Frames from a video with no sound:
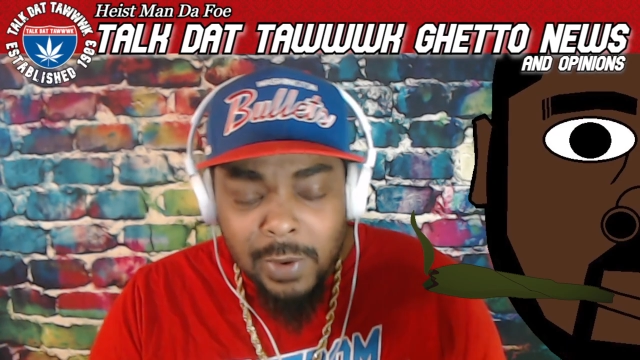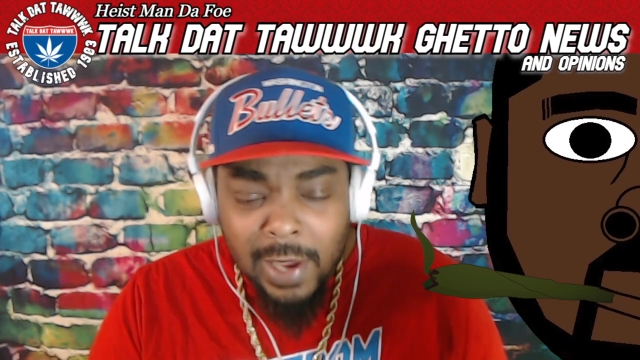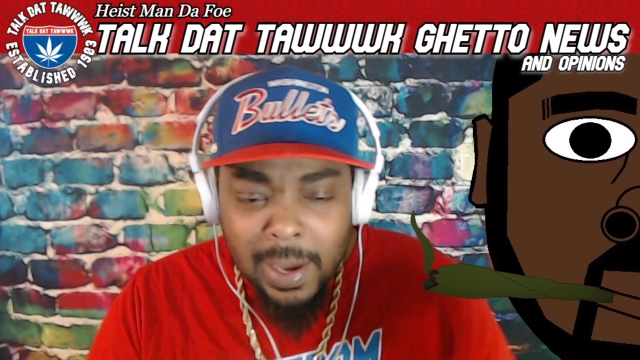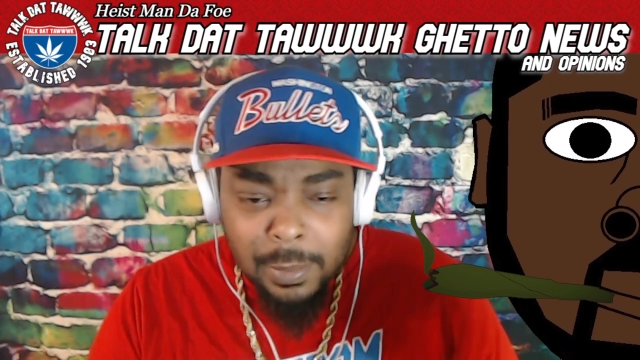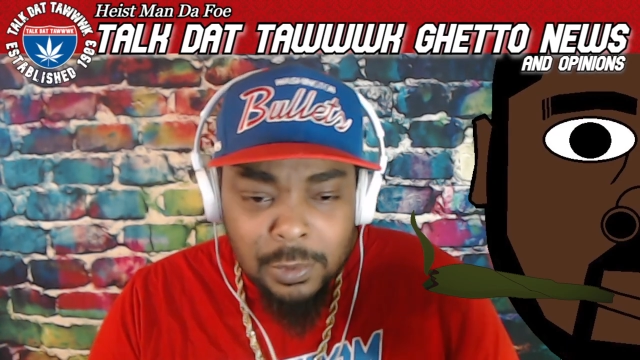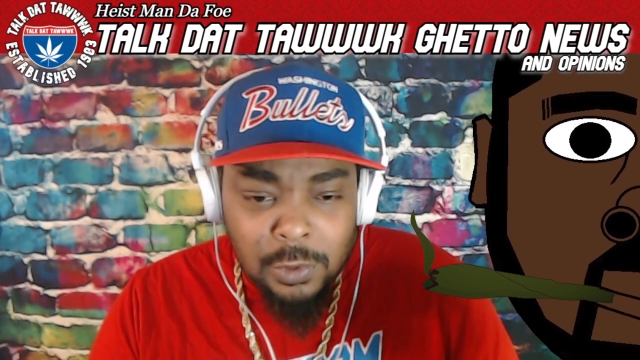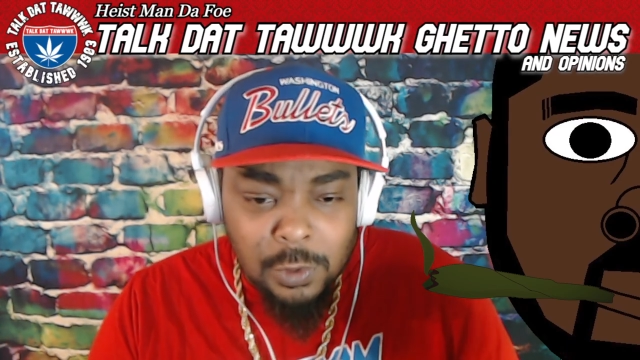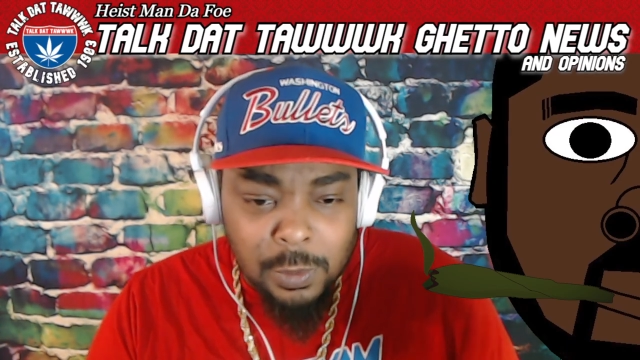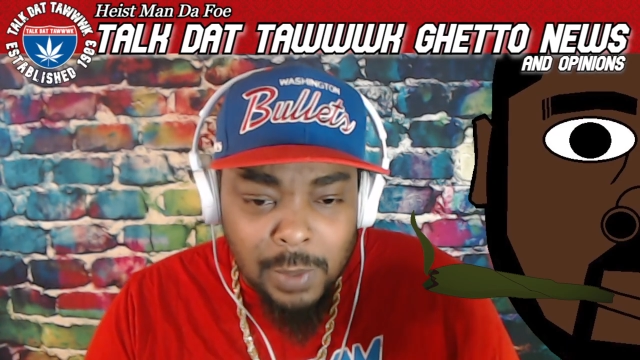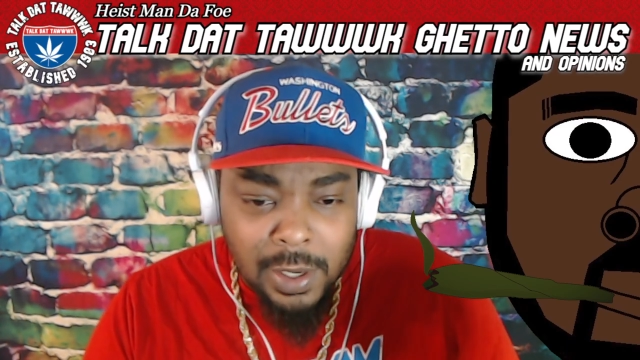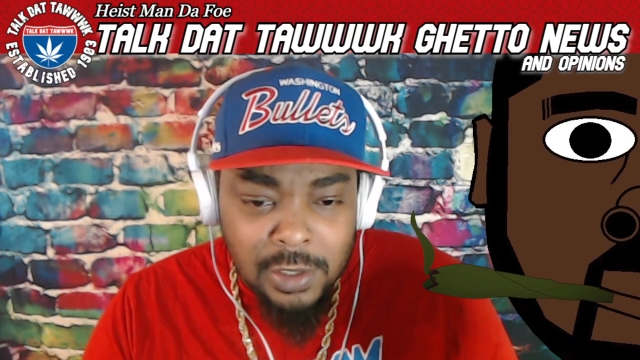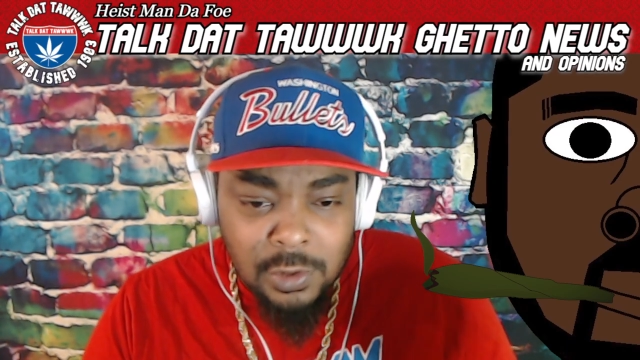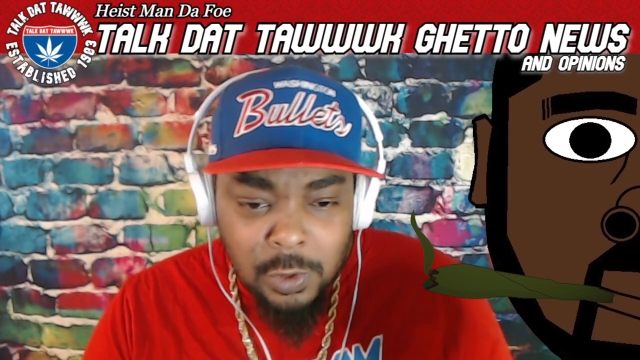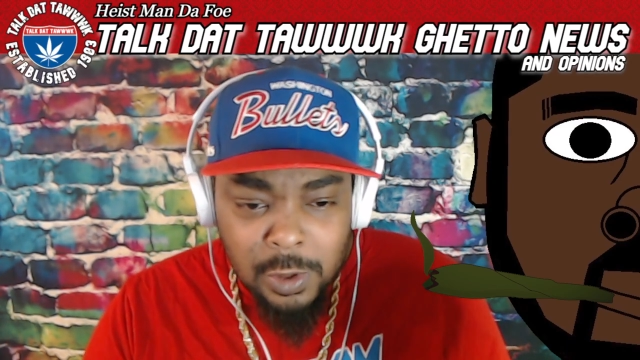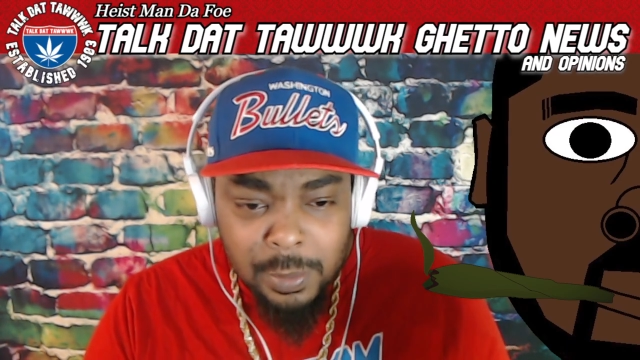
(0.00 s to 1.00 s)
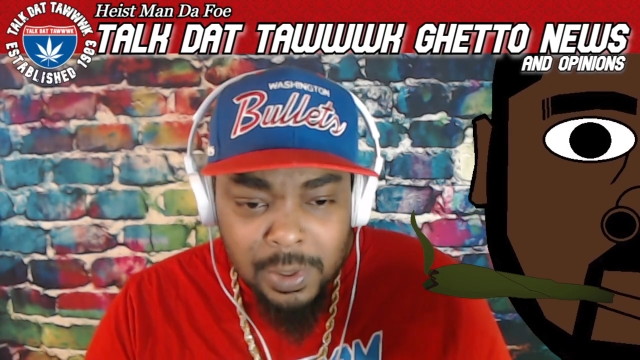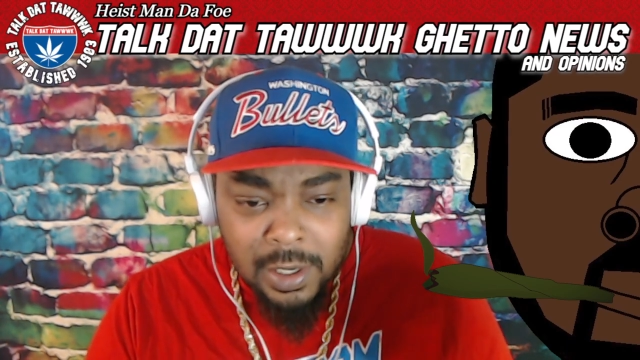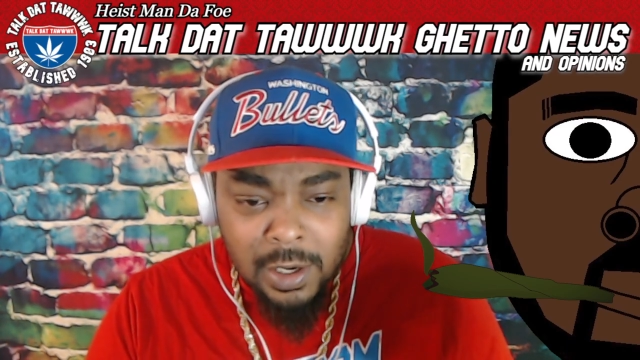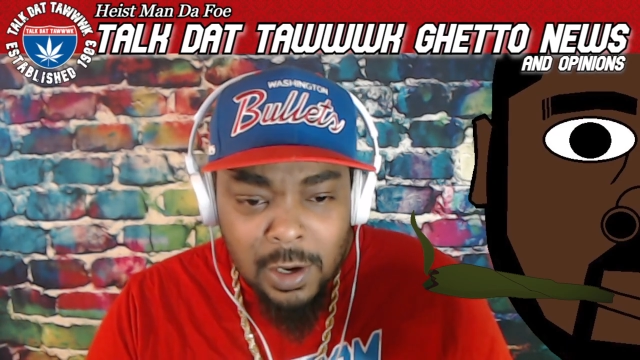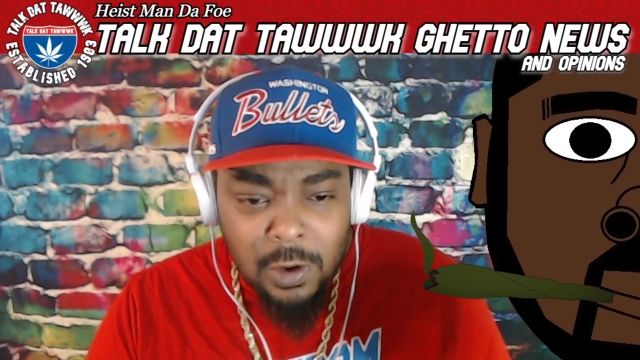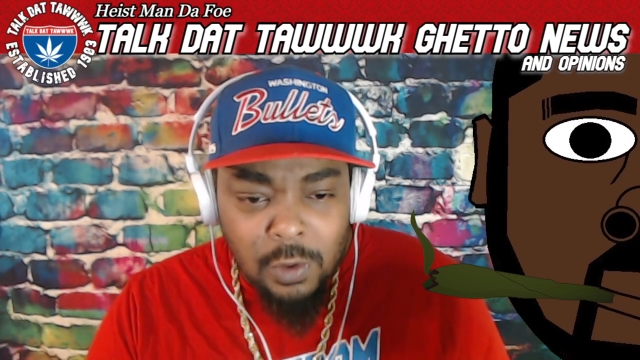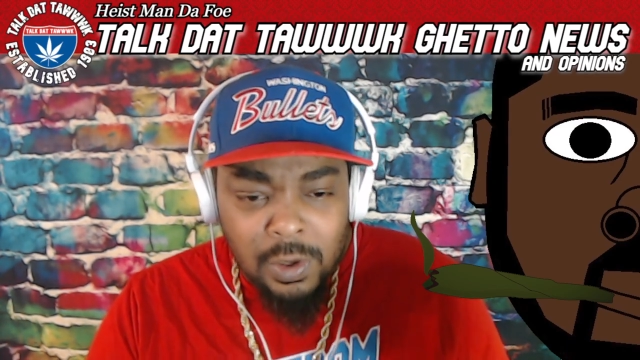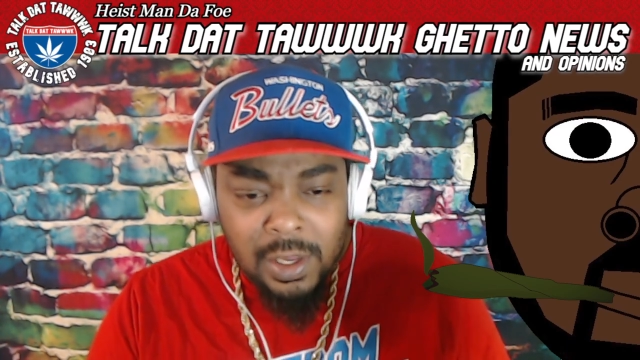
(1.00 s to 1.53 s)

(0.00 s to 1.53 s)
happened to him. I just know he been gone.